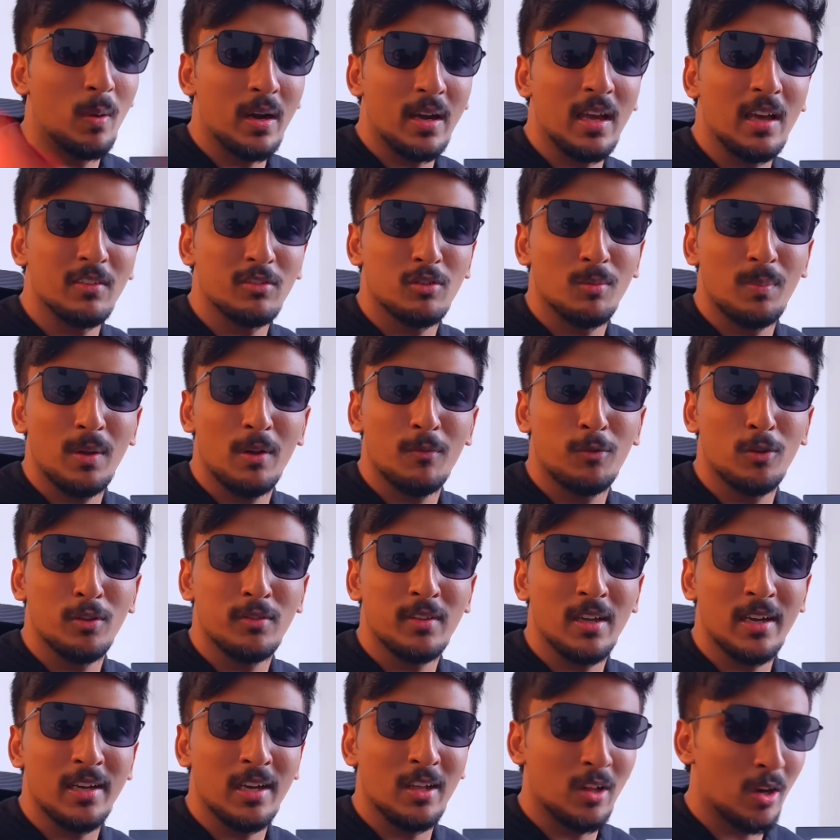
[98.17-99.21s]
one has to be a
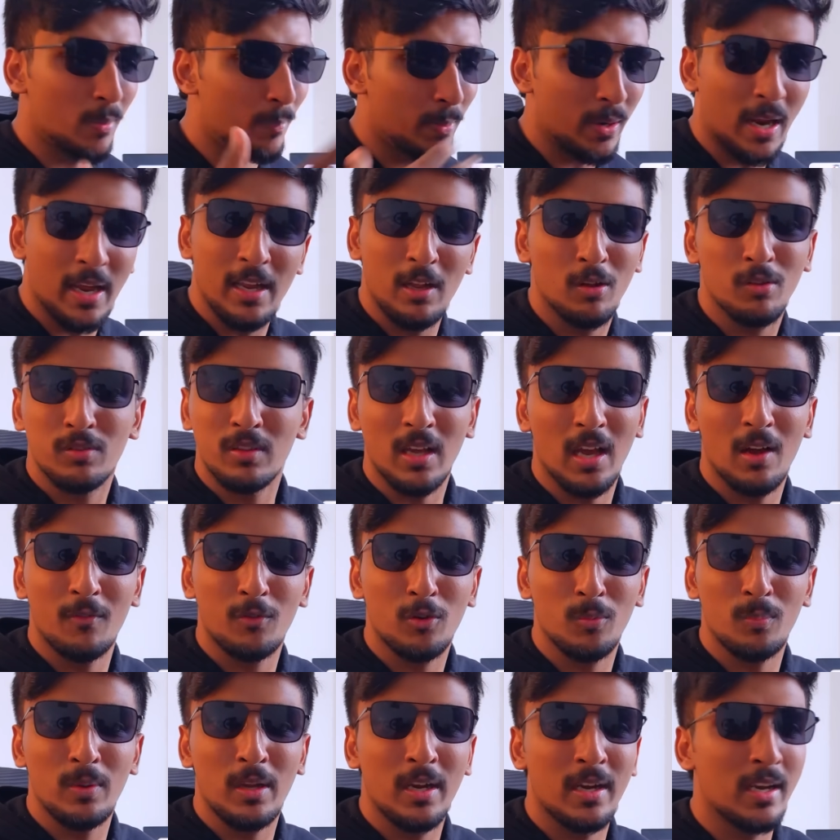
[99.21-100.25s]
full stack developer, I also
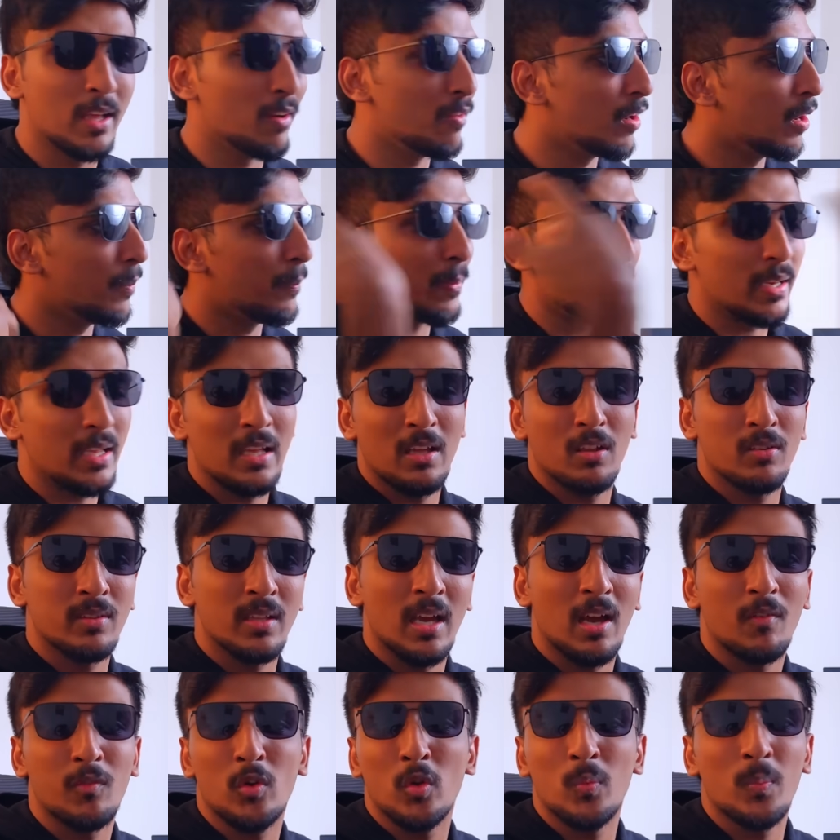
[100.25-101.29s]
have to be a developer, he
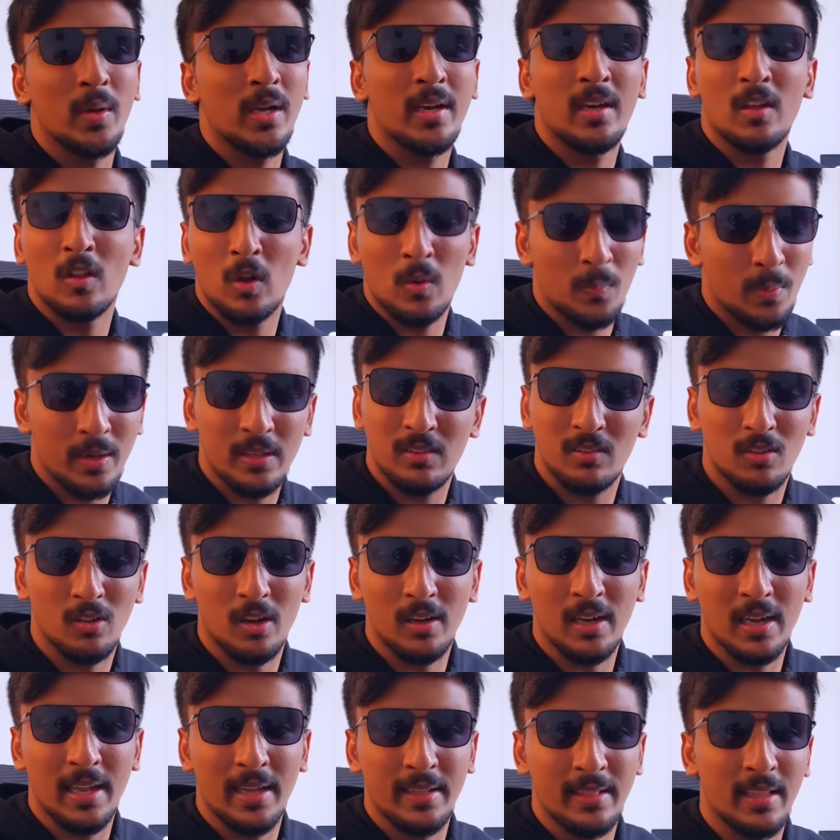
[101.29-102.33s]
also have to be a developer. It's
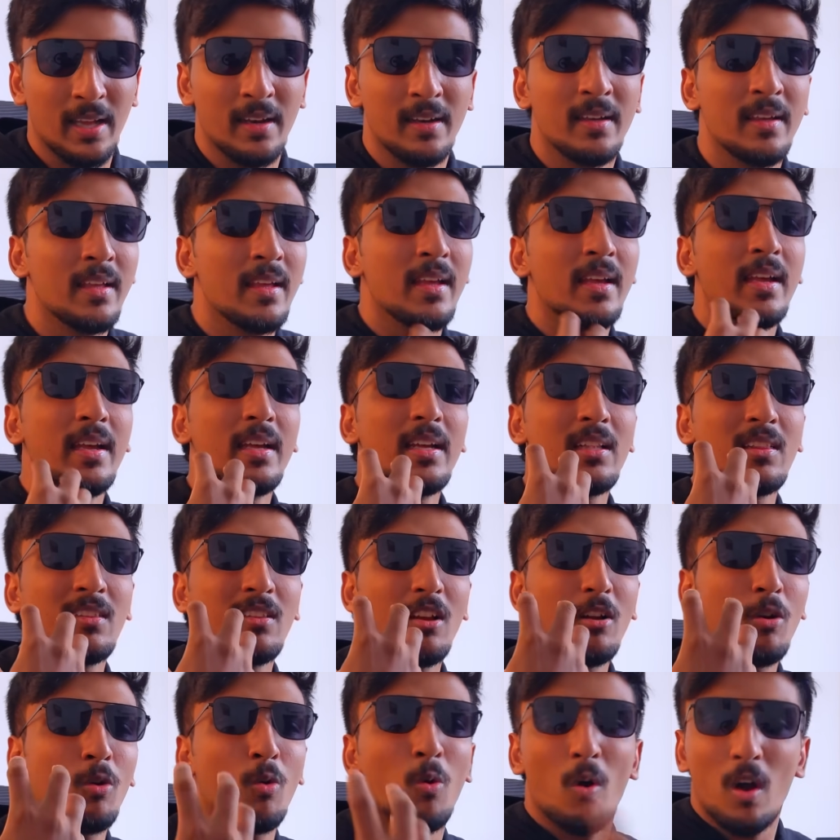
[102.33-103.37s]
not like that.
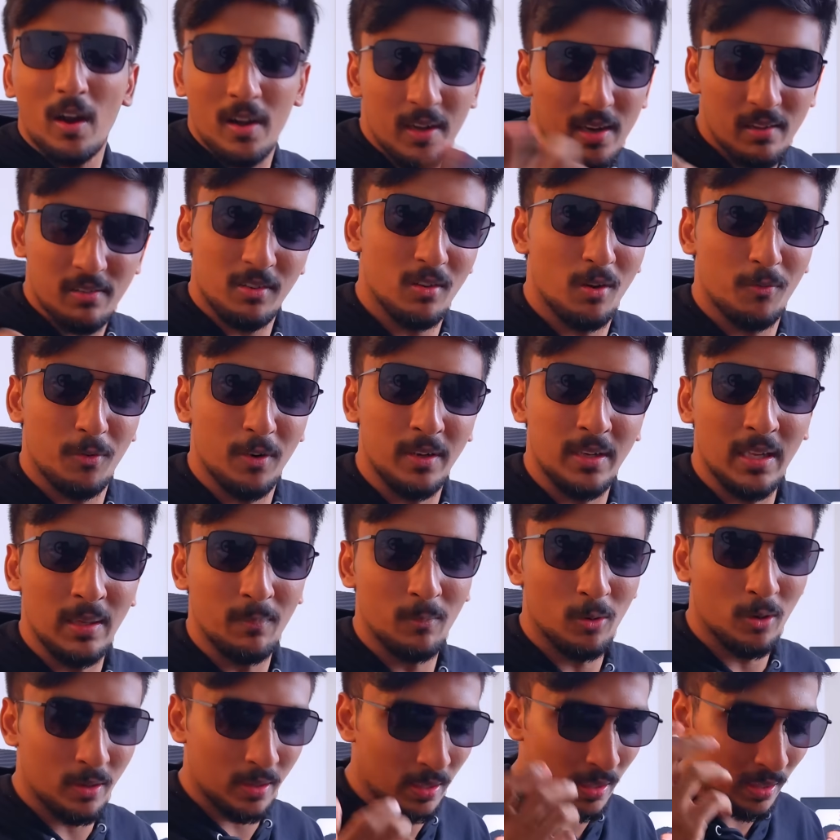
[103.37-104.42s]
It's a coordination of a
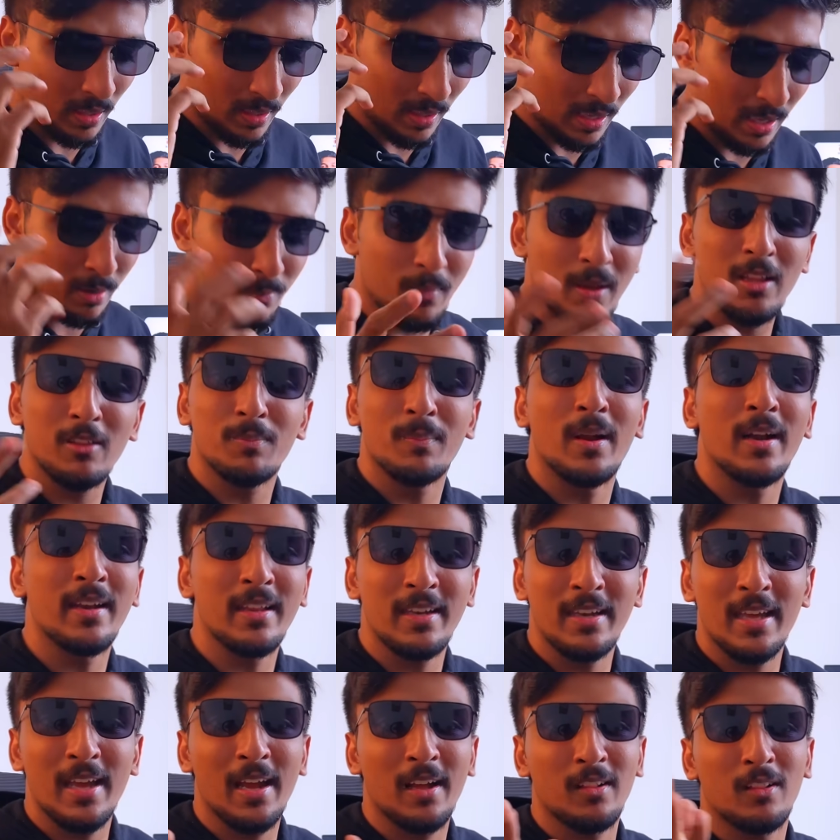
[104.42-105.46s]
team, okay? In my
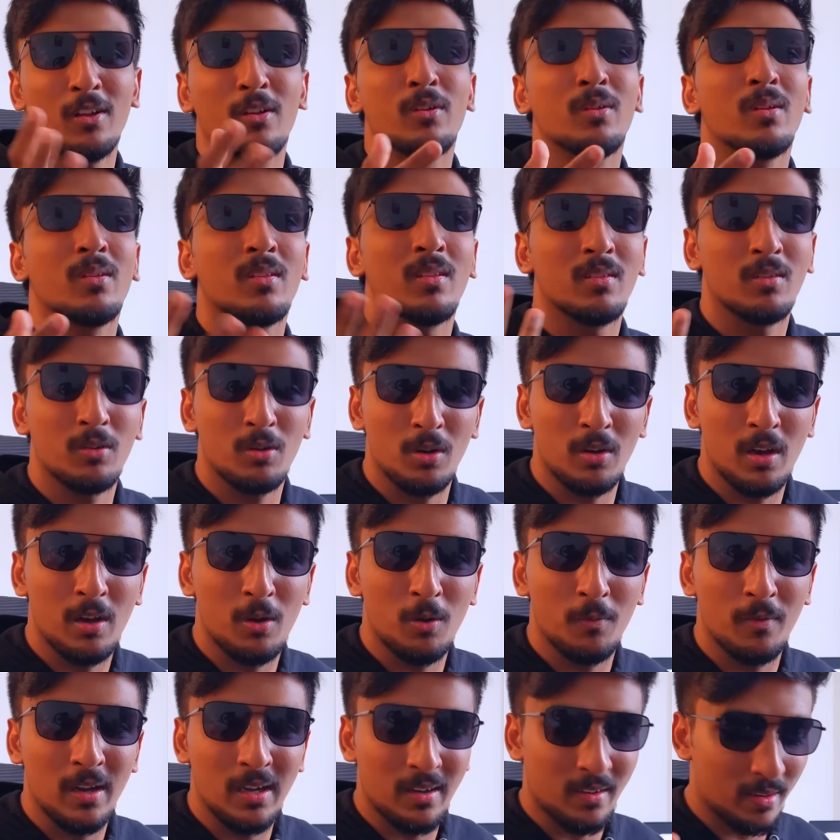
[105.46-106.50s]
Smart India Hackathon
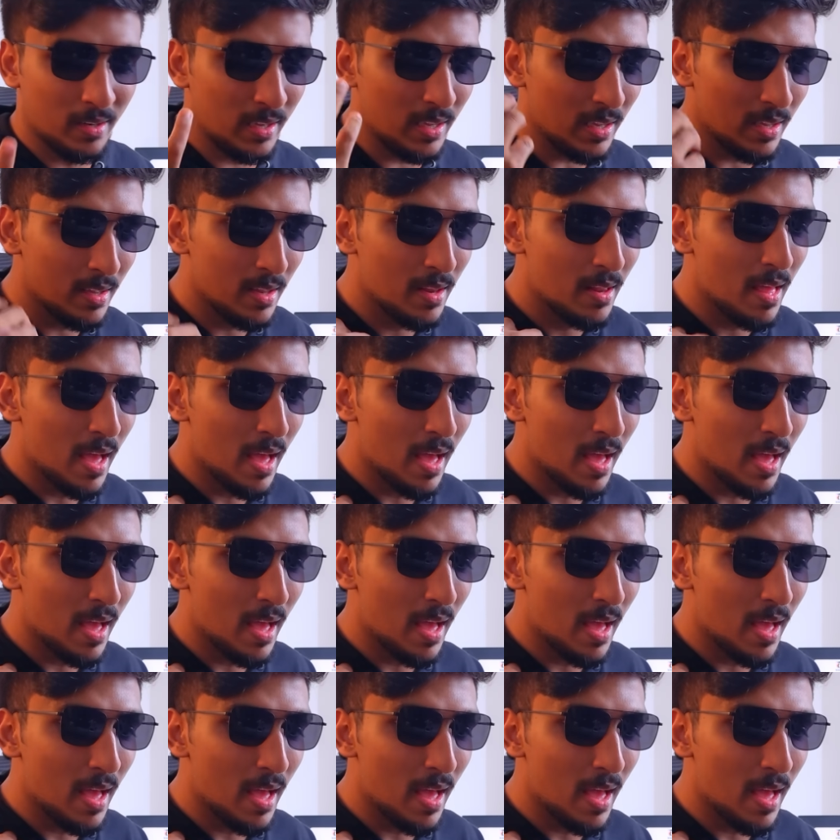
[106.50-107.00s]
2022 victory,